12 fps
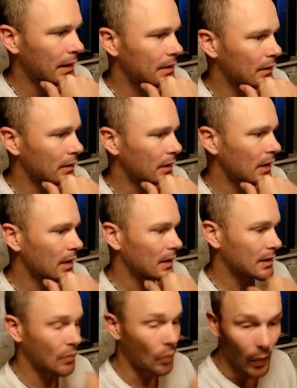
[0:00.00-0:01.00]
So
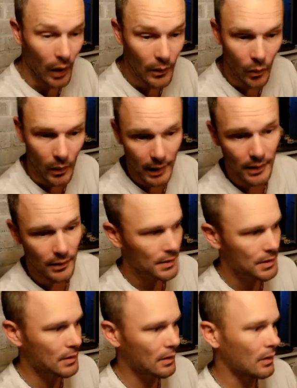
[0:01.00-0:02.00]
that's one way you
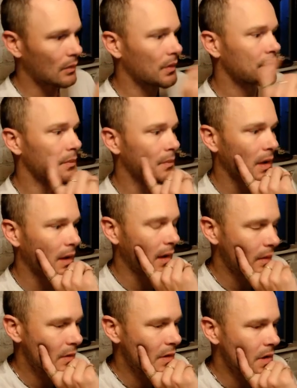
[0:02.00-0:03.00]
could start with some kind of
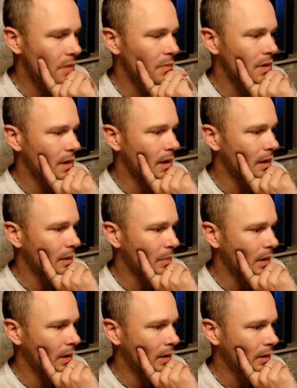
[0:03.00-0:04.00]
heavy timber setup
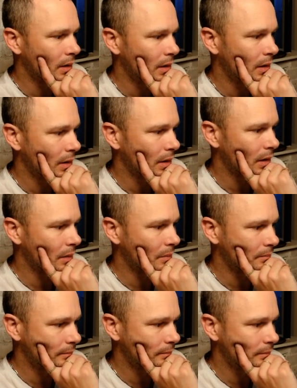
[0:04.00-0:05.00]
here
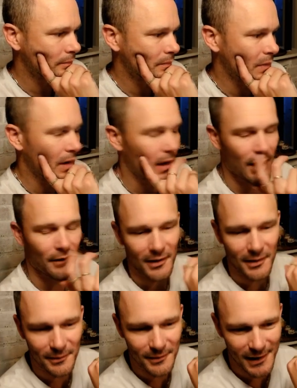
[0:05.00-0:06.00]
um, and have
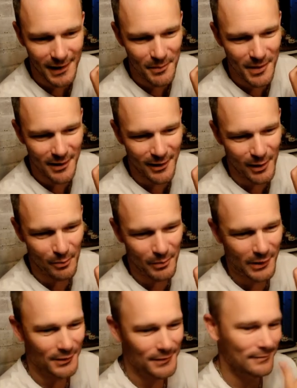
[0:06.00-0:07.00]
it kind of be auto
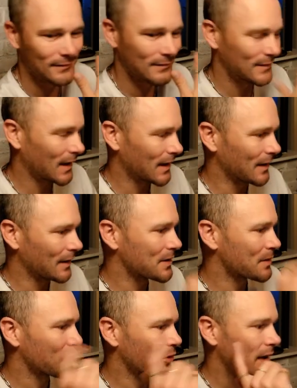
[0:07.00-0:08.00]
built. I don't know,
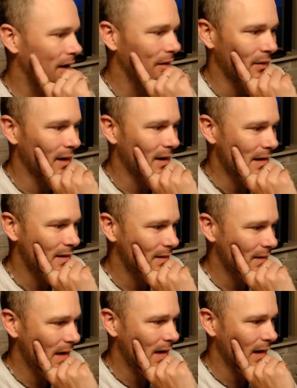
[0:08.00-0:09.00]
some creative things,
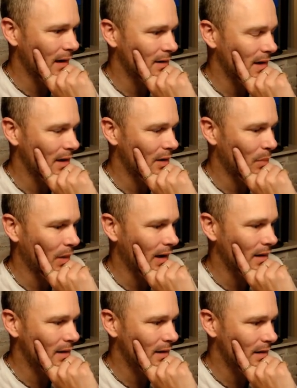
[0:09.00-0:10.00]
thinking outside the box.